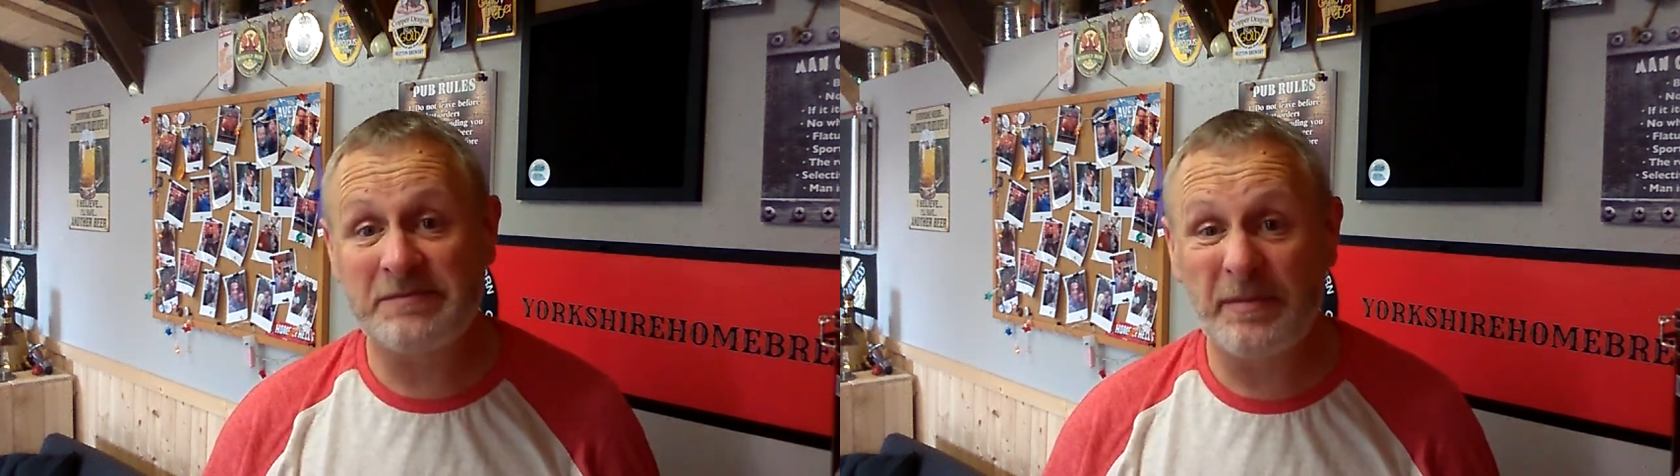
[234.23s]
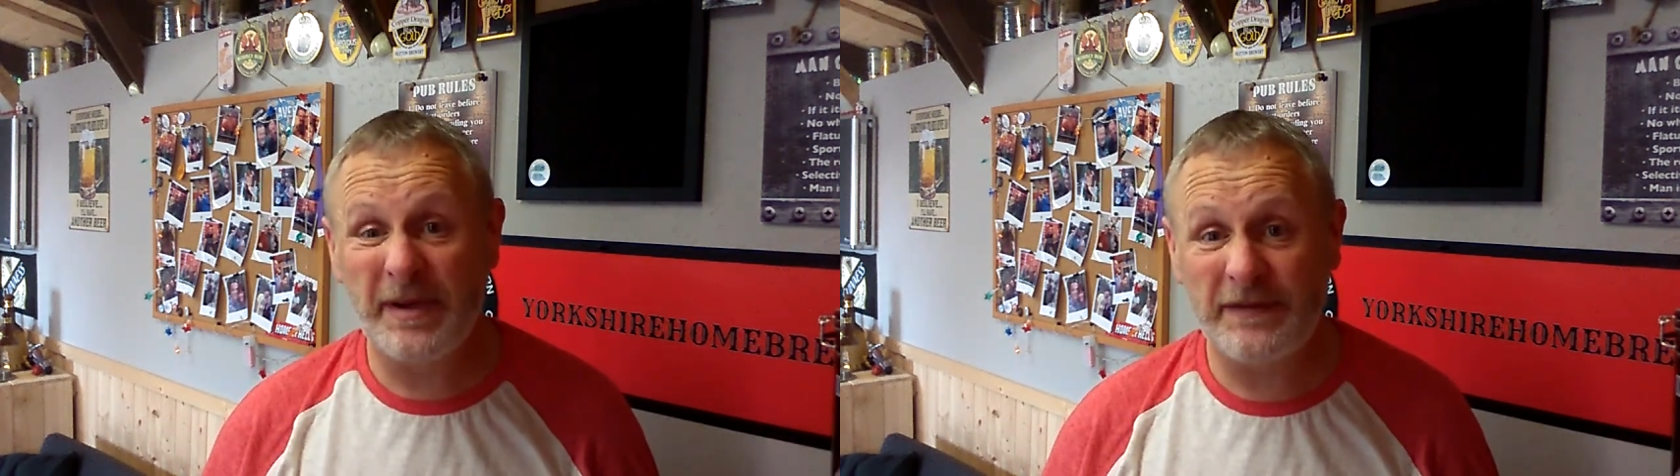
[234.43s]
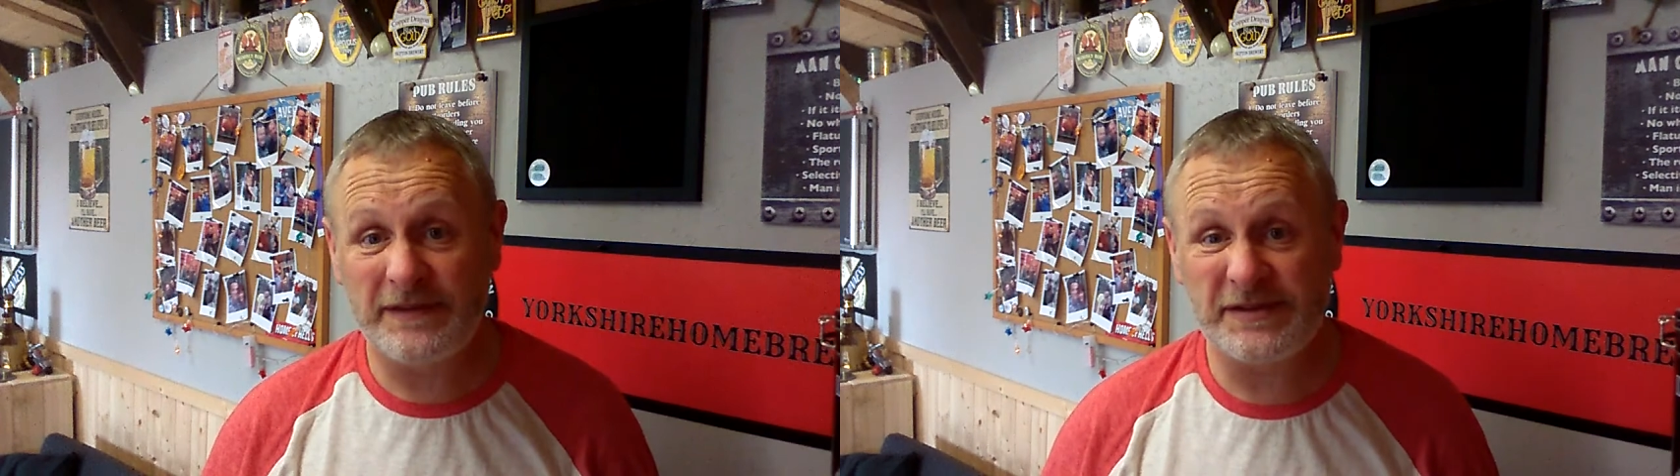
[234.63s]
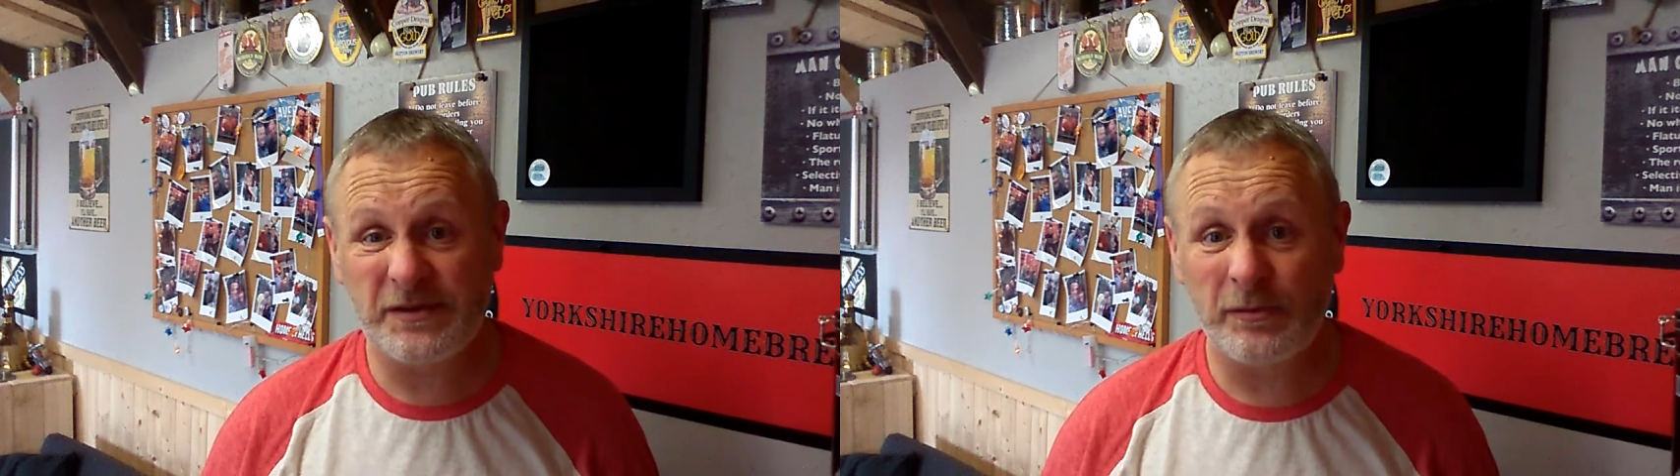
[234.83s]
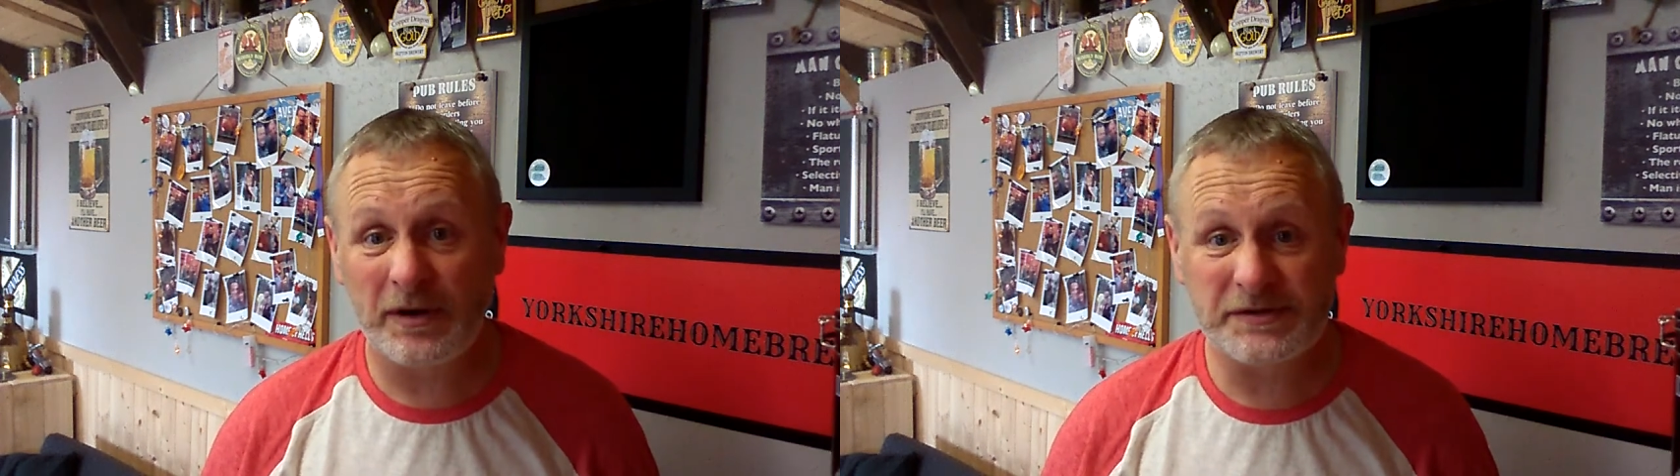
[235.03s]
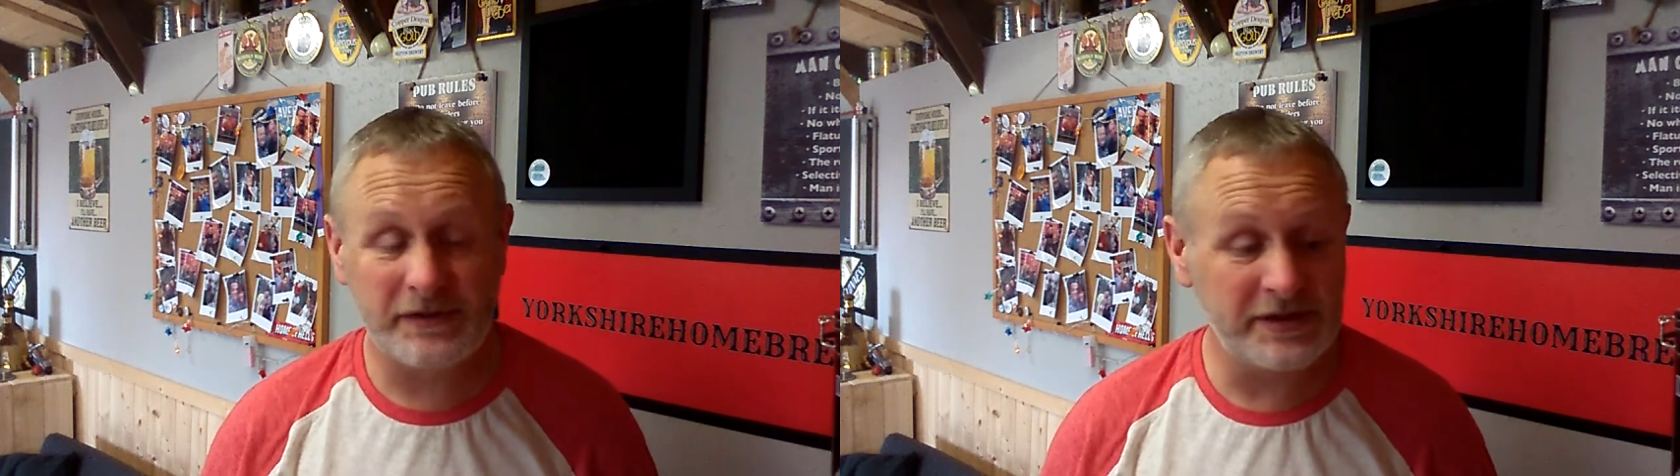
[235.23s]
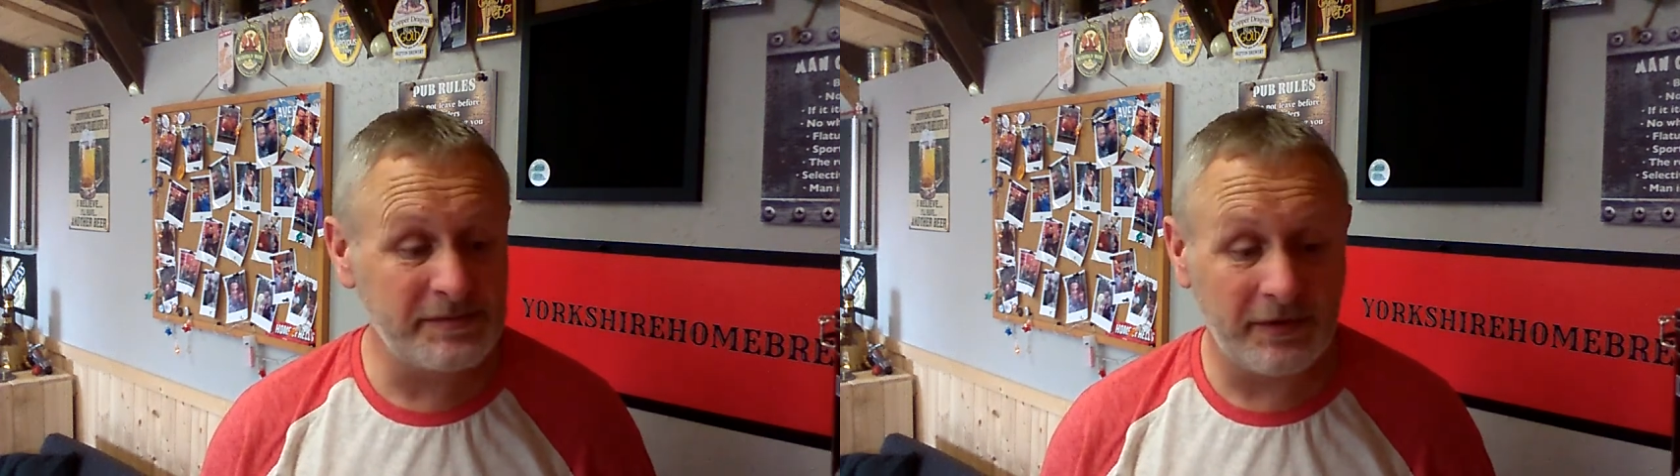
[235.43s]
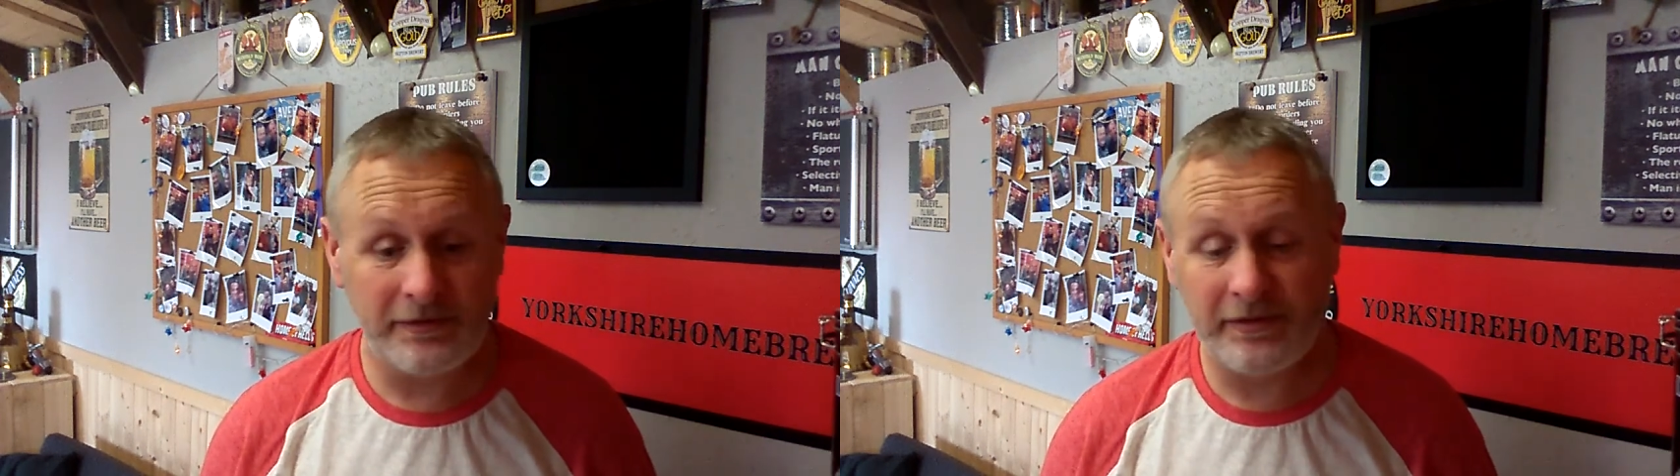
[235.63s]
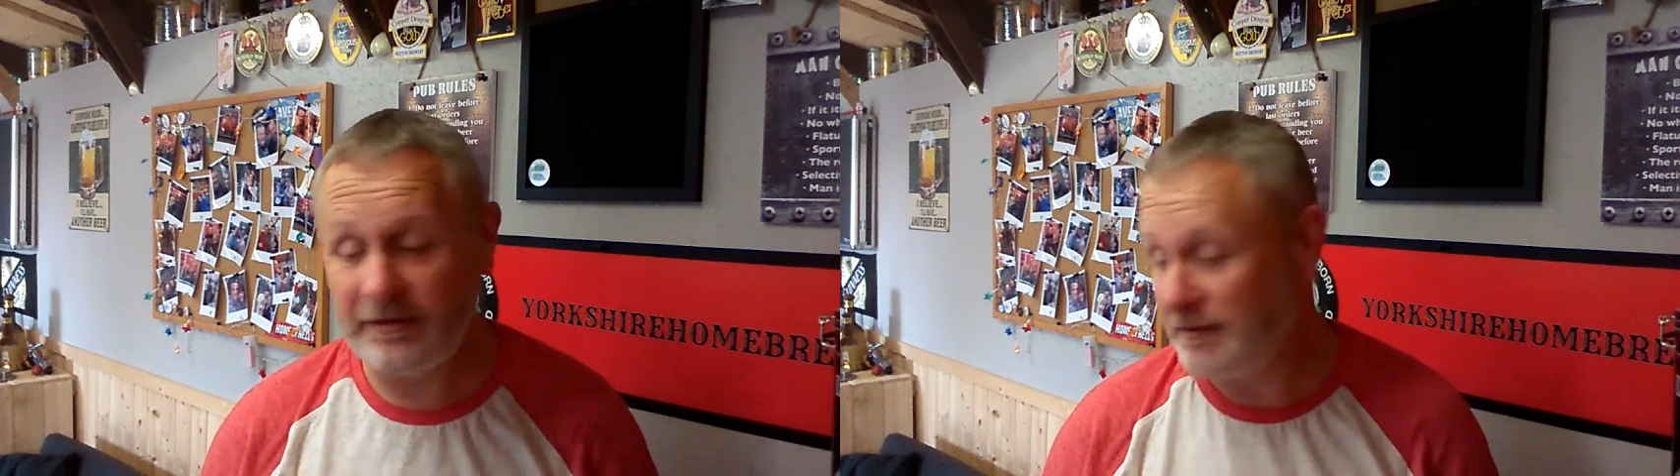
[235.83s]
my Beer 52 box for this month.